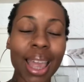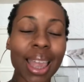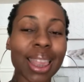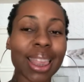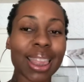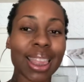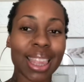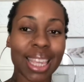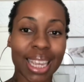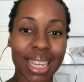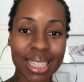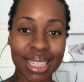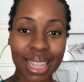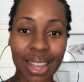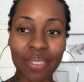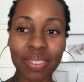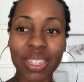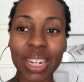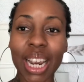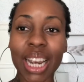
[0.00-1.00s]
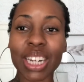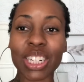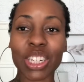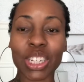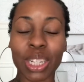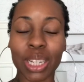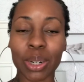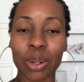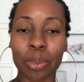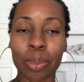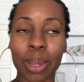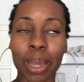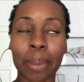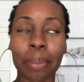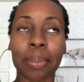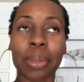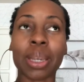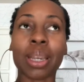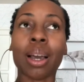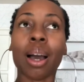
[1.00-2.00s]
things have changed a little
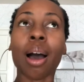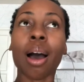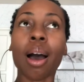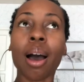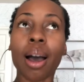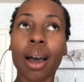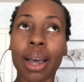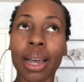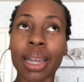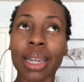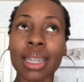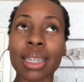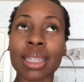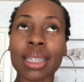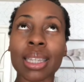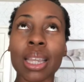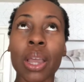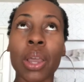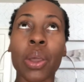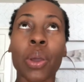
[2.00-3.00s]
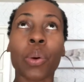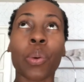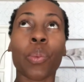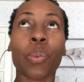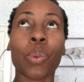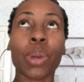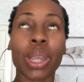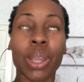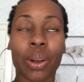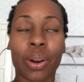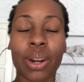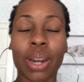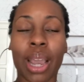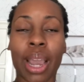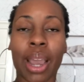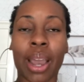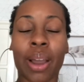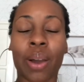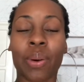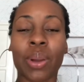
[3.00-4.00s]
bit because we are
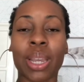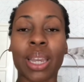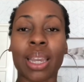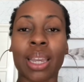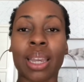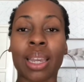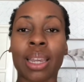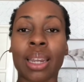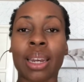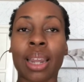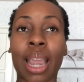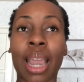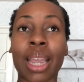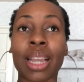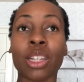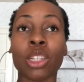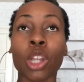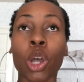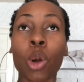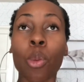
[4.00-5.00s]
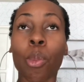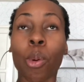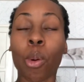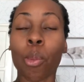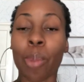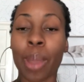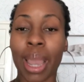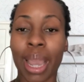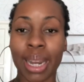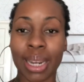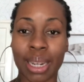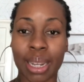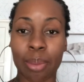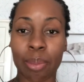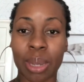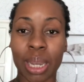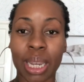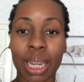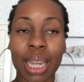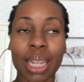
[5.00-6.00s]
now in a global
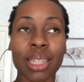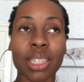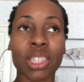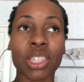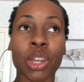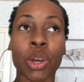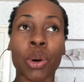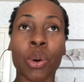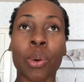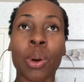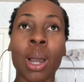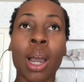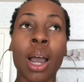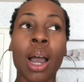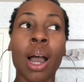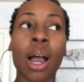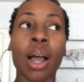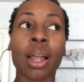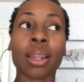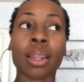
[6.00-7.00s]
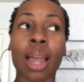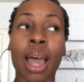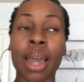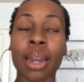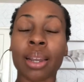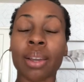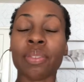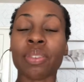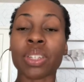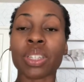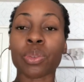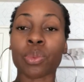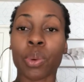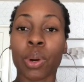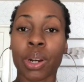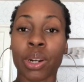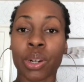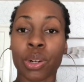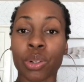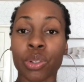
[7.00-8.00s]
pandemic. And so a lot of us
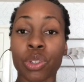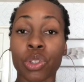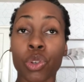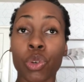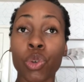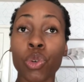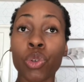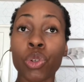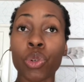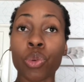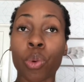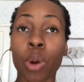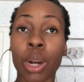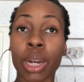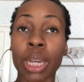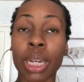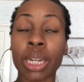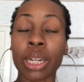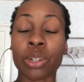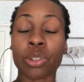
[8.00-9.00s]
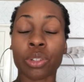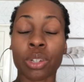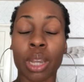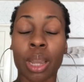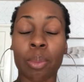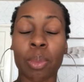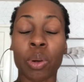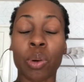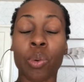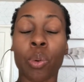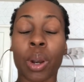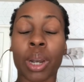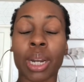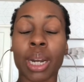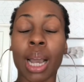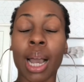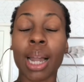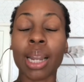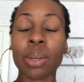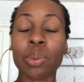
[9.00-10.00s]
workers who do work in entertainment, who work
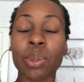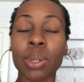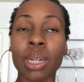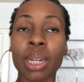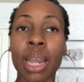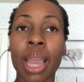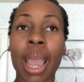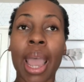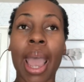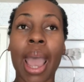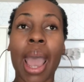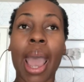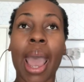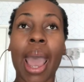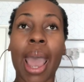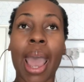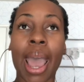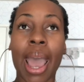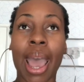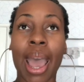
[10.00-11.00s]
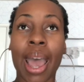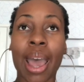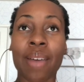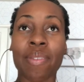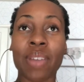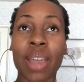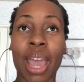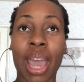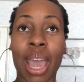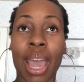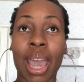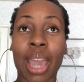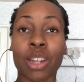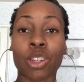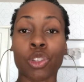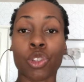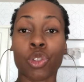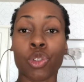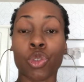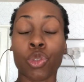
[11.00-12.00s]
in Hollywood, have
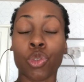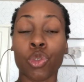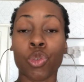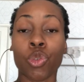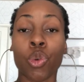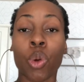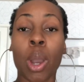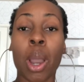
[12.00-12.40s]
had to